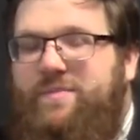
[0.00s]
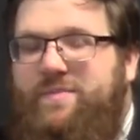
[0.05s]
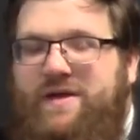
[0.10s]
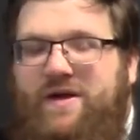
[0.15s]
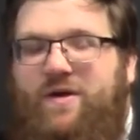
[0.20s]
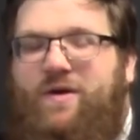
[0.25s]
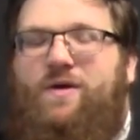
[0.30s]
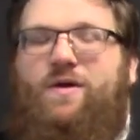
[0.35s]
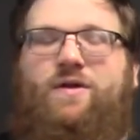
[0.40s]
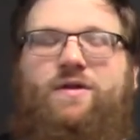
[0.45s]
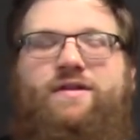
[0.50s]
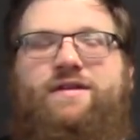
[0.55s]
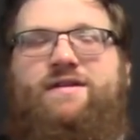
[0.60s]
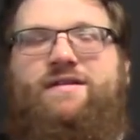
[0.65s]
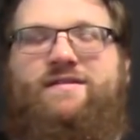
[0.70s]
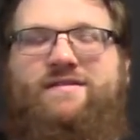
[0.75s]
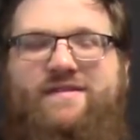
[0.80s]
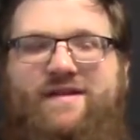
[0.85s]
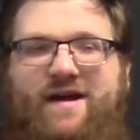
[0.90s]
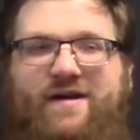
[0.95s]
behold,
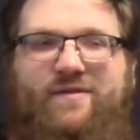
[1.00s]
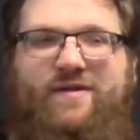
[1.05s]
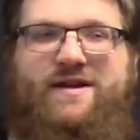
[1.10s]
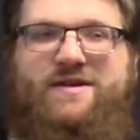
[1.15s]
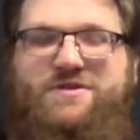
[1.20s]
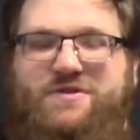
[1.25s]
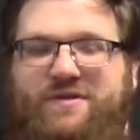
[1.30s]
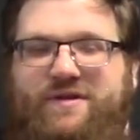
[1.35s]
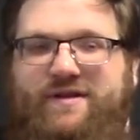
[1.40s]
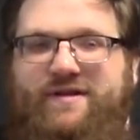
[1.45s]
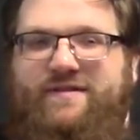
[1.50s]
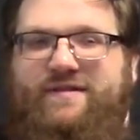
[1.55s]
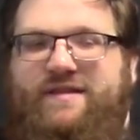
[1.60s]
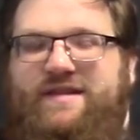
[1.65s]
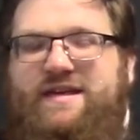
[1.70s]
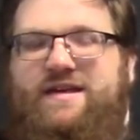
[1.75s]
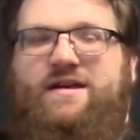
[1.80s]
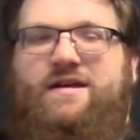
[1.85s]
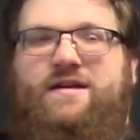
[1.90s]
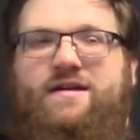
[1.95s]
it is not Rachel, it is
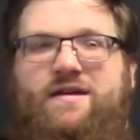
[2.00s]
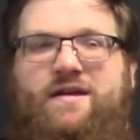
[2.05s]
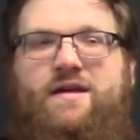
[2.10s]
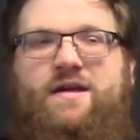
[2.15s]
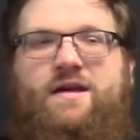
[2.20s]
Leah.